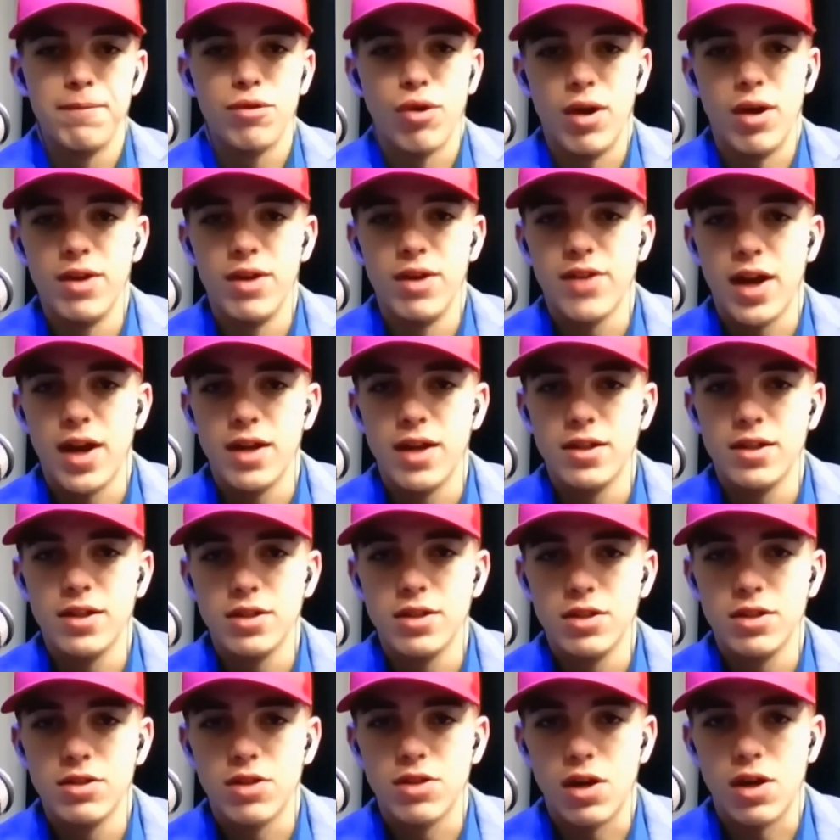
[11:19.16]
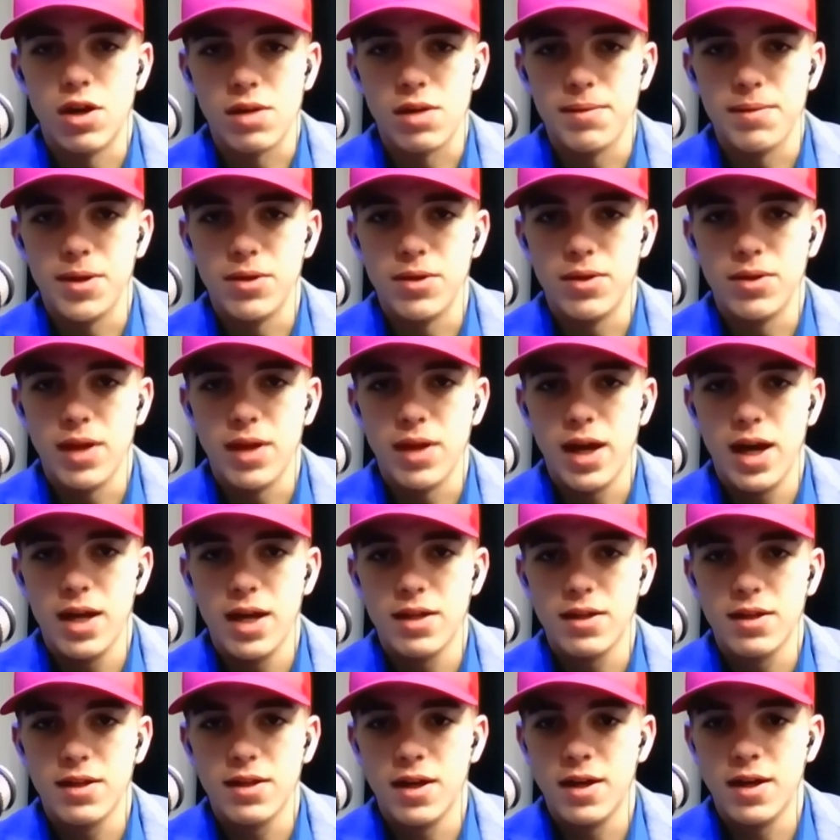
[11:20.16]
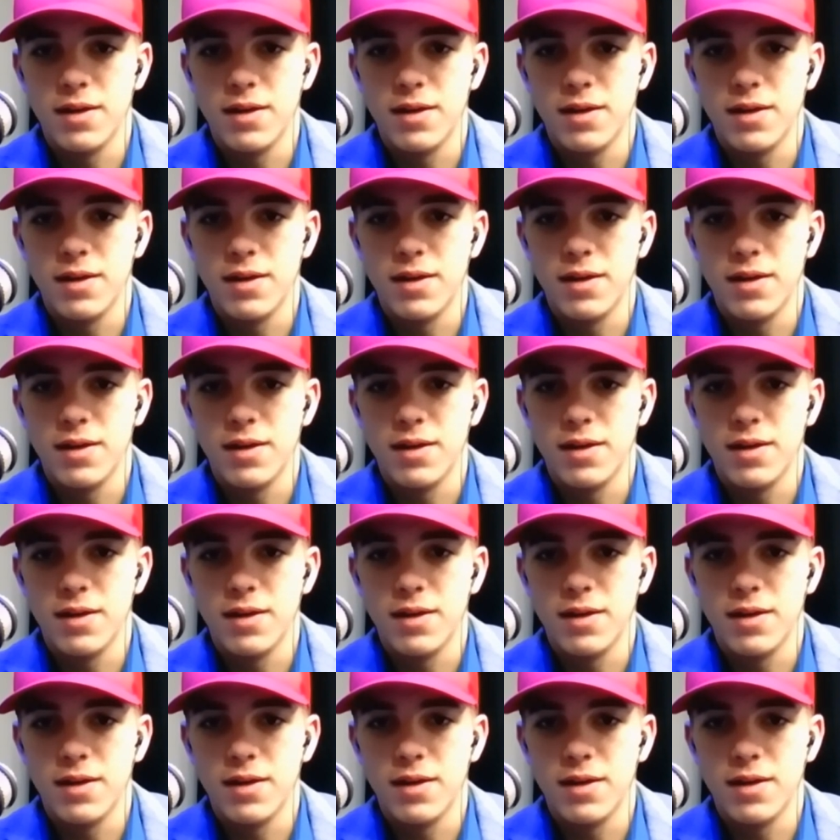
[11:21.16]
So I decided to talk about that.